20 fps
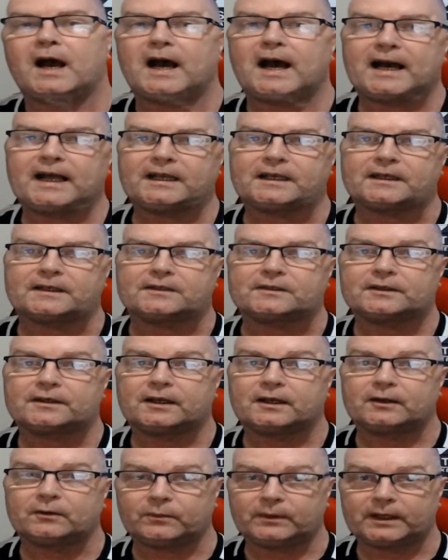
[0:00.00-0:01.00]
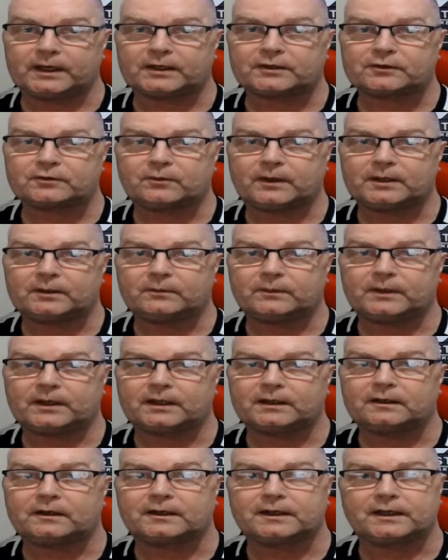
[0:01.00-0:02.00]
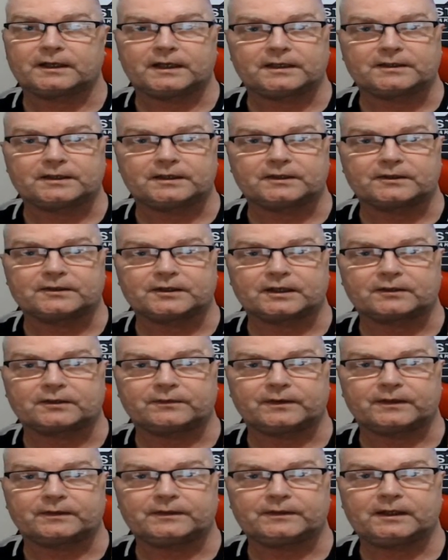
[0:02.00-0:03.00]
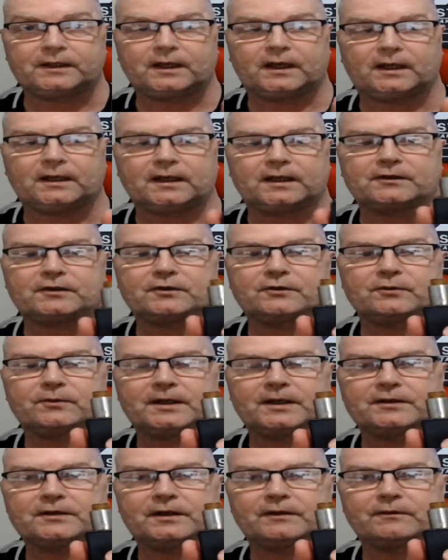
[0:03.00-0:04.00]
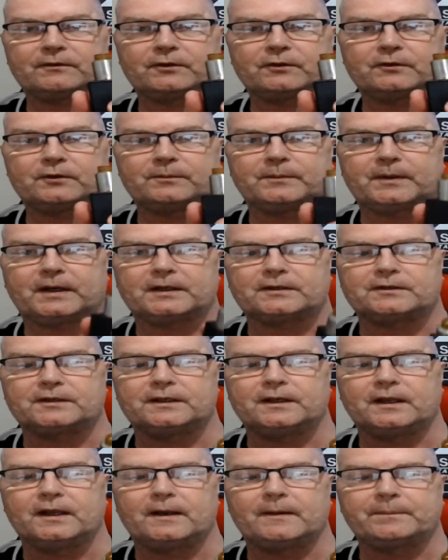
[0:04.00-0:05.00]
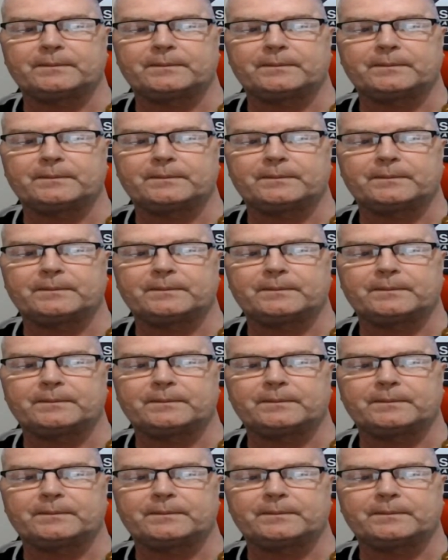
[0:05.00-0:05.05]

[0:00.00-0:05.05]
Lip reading: And it works quite well on an 18650, and that's a 2700 battery.